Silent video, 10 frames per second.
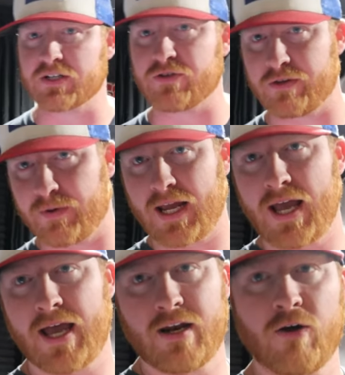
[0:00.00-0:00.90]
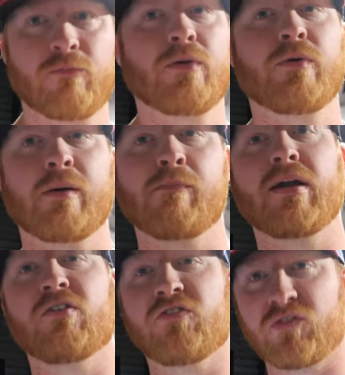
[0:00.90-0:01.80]
mixer than we had. Hopefully we'll get
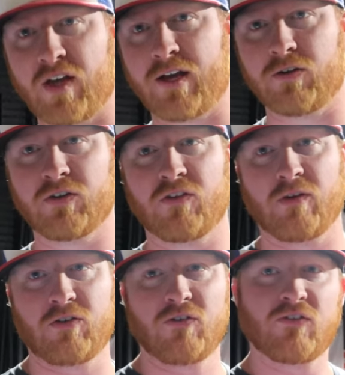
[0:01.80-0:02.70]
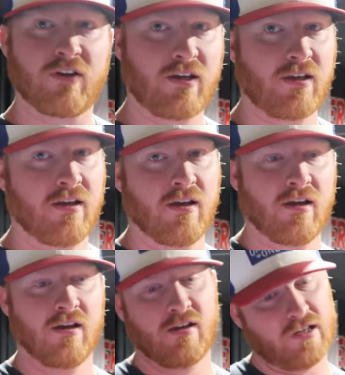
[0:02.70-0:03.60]
better sound because it
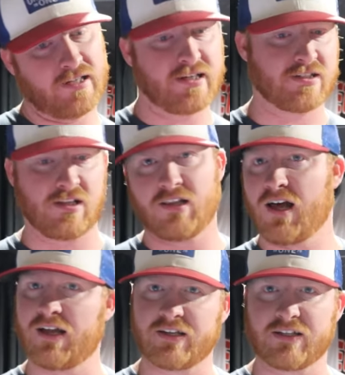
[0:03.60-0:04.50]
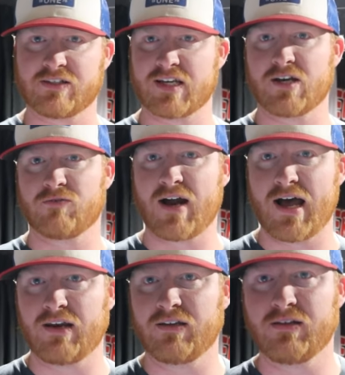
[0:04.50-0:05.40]
takes a lot to get the sound
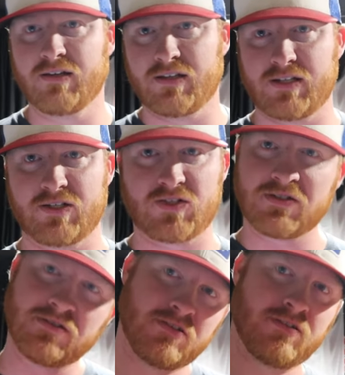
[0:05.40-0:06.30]
right in this